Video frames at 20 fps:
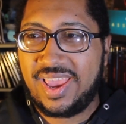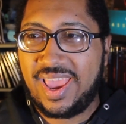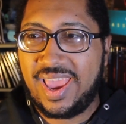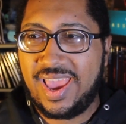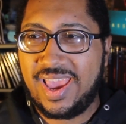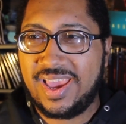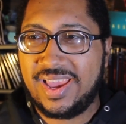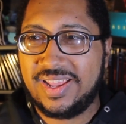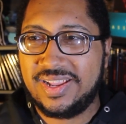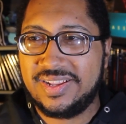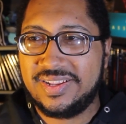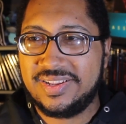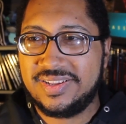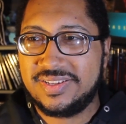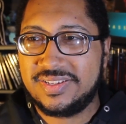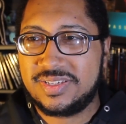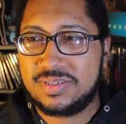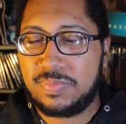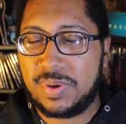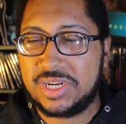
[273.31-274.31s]
and
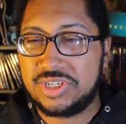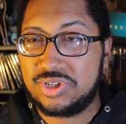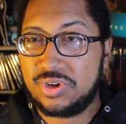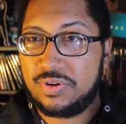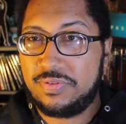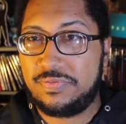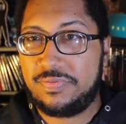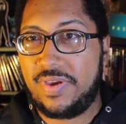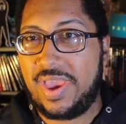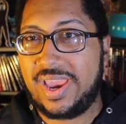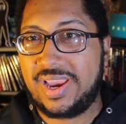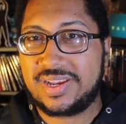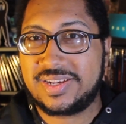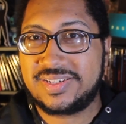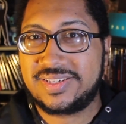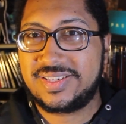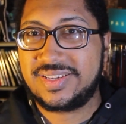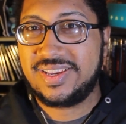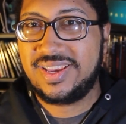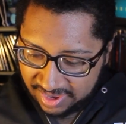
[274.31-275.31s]
special
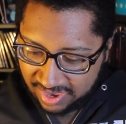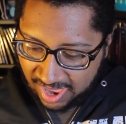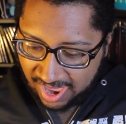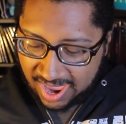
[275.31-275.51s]
effects.